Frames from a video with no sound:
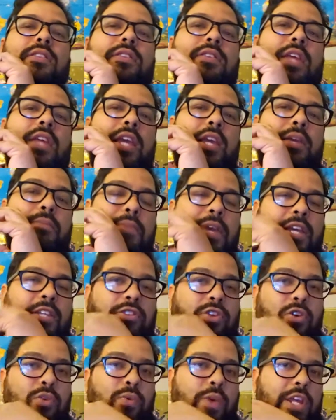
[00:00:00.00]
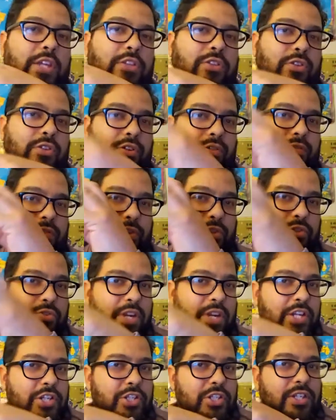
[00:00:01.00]
they make their way through your
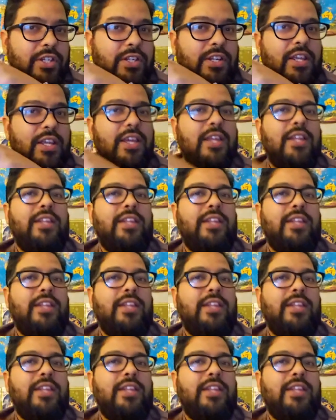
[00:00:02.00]
filtration.